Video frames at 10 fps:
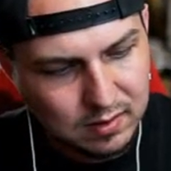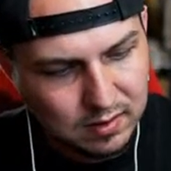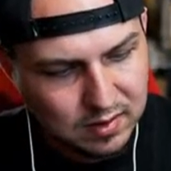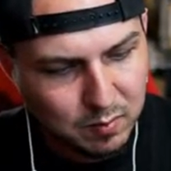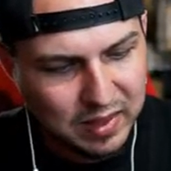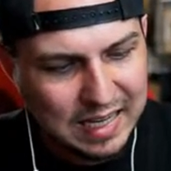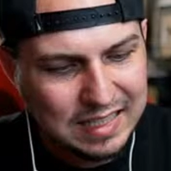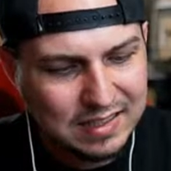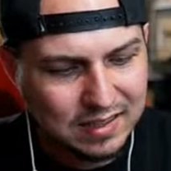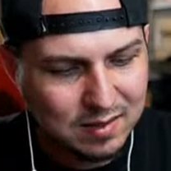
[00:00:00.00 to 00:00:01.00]
Some
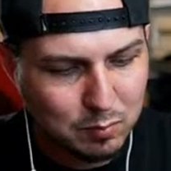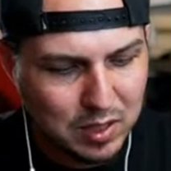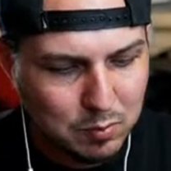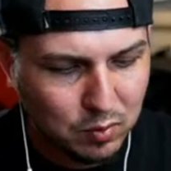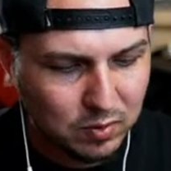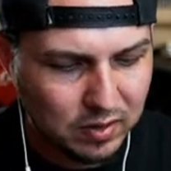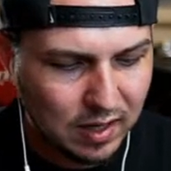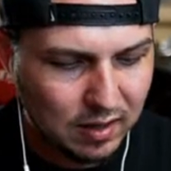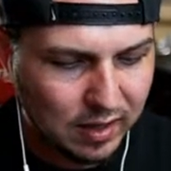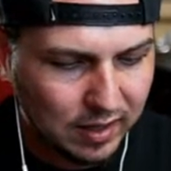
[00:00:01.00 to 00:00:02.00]
things that some people will
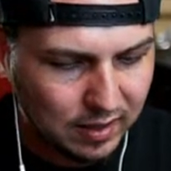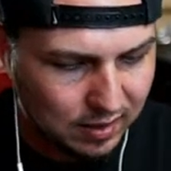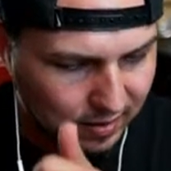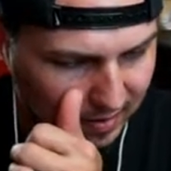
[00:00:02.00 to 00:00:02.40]
not like.